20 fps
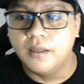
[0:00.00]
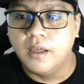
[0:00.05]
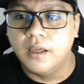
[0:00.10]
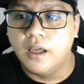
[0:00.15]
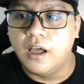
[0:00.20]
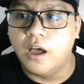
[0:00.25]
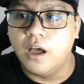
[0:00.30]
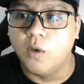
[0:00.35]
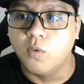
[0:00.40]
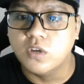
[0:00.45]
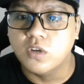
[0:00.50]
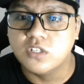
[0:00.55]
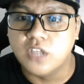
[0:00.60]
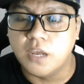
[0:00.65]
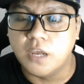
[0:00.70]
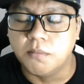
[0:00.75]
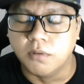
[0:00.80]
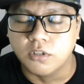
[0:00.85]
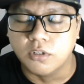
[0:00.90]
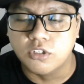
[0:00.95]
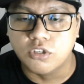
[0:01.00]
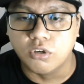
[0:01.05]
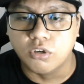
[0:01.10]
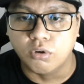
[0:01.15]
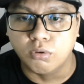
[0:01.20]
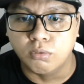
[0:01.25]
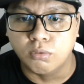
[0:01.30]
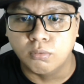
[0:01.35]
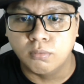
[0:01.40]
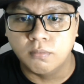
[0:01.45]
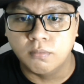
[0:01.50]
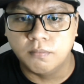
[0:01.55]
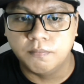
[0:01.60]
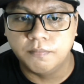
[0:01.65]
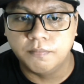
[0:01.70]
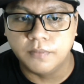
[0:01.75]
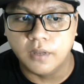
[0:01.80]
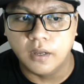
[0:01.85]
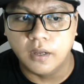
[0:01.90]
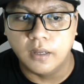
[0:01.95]
I was able to
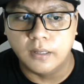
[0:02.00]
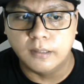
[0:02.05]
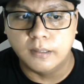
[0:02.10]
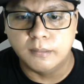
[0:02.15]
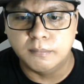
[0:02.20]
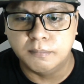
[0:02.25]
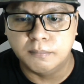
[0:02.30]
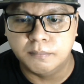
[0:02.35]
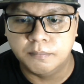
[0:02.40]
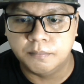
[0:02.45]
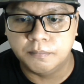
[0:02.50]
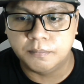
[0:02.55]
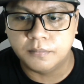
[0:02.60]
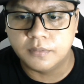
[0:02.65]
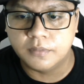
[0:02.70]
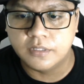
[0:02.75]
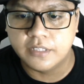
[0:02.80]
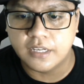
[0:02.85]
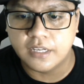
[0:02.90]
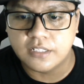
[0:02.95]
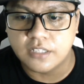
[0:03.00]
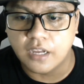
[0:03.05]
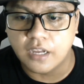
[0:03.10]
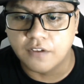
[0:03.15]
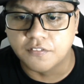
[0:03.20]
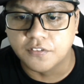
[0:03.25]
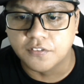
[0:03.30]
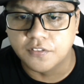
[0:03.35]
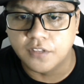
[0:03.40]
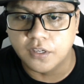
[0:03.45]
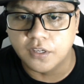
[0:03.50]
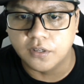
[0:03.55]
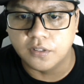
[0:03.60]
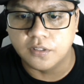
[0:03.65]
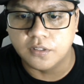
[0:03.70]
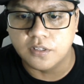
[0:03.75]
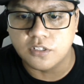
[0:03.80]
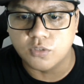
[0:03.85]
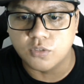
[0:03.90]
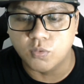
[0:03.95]
test everything on
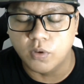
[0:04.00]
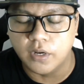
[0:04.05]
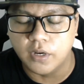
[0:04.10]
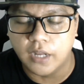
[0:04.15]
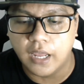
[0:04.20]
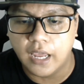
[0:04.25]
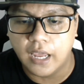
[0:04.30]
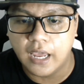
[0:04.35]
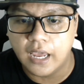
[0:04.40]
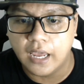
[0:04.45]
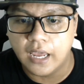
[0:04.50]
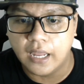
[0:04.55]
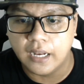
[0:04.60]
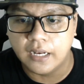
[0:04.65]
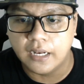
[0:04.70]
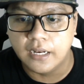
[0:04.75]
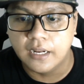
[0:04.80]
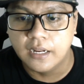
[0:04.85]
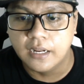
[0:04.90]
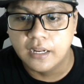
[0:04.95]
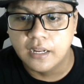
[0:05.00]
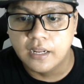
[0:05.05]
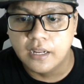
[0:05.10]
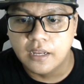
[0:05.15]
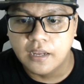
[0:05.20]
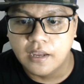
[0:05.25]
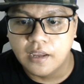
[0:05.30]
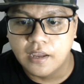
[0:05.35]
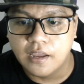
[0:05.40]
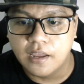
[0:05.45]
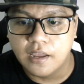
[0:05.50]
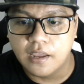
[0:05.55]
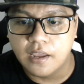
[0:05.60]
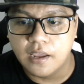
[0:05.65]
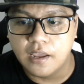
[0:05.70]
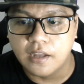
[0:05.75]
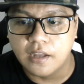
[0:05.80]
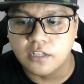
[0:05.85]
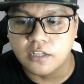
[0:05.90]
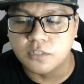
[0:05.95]
this one, and
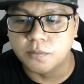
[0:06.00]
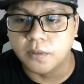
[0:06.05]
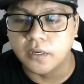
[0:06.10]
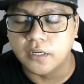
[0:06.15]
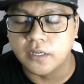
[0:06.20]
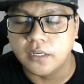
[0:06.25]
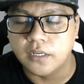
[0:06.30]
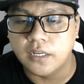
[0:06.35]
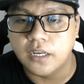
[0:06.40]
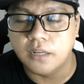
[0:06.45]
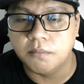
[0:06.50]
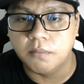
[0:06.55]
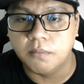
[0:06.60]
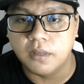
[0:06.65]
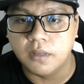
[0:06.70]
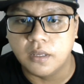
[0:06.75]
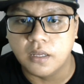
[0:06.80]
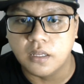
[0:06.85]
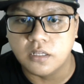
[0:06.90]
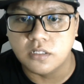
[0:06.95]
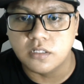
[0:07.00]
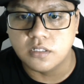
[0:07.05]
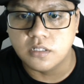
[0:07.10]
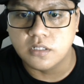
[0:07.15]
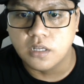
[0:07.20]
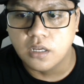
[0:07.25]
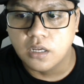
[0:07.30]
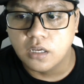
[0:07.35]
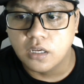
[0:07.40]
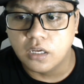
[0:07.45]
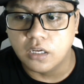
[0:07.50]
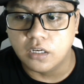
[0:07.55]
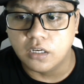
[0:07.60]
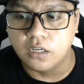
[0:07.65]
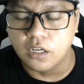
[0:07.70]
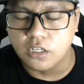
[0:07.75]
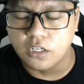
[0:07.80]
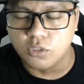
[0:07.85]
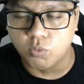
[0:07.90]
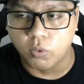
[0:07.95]
it is pretty neat because it
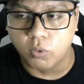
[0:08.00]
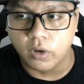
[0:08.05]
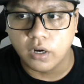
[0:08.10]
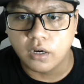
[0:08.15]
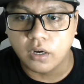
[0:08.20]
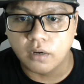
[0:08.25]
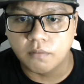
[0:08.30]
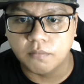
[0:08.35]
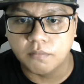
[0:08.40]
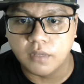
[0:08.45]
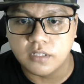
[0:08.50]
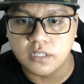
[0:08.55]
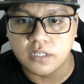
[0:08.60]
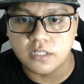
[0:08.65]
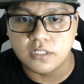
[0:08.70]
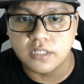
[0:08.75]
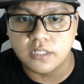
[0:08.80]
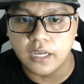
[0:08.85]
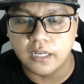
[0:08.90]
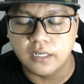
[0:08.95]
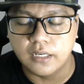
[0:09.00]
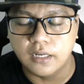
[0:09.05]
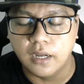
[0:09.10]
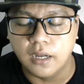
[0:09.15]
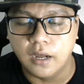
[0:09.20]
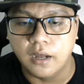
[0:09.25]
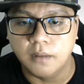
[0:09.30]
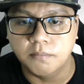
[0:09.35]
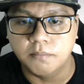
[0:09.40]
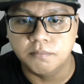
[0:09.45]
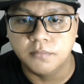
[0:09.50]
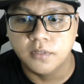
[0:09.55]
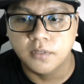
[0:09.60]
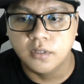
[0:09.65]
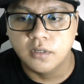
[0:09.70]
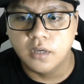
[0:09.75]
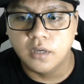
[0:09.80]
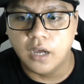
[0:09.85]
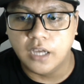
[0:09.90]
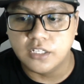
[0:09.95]
does work. As I said,
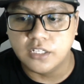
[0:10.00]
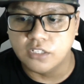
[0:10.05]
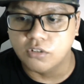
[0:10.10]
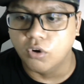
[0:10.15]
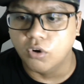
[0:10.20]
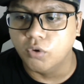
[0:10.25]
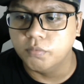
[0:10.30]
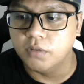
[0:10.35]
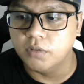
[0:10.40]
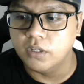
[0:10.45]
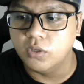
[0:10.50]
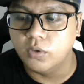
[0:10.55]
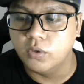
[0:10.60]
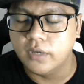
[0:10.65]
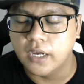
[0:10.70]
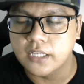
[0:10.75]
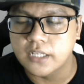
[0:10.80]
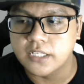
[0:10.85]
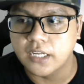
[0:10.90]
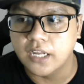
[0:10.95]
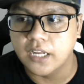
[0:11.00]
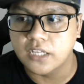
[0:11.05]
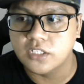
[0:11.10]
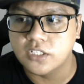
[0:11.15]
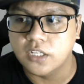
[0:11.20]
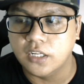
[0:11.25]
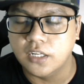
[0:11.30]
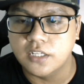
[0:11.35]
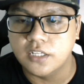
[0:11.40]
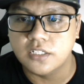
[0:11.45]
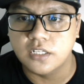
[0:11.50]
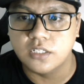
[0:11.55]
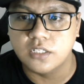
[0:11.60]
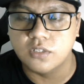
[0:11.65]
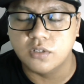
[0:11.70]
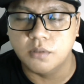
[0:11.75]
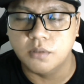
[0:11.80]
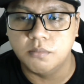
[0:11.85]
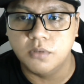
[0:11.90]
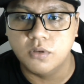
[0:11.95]
I just hope that you guys can actually listen
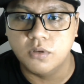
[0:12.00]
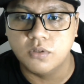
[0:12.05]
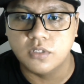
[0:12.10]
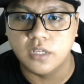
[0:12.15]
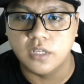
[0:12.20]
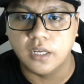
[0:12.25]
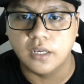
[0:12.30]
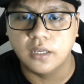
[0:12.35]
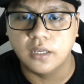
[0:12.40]
to the music